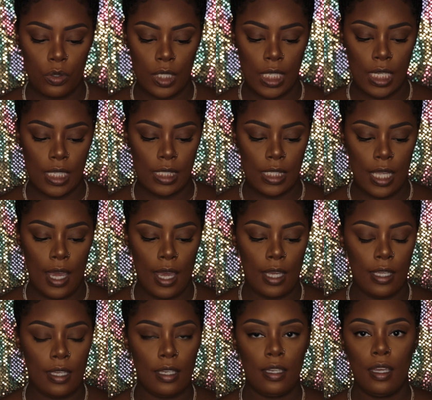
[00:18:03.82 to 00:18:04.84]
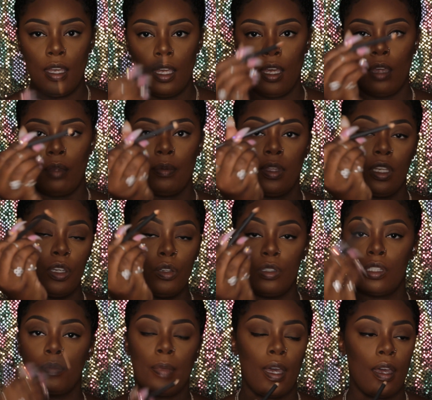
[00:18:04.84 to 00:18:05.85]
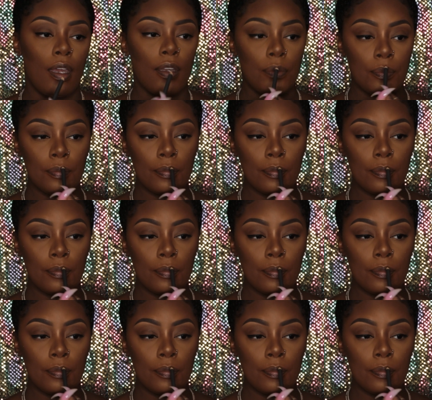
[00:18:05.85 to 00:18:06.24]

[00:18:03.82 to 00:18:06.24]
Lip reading: to get tacky. I'm going to use my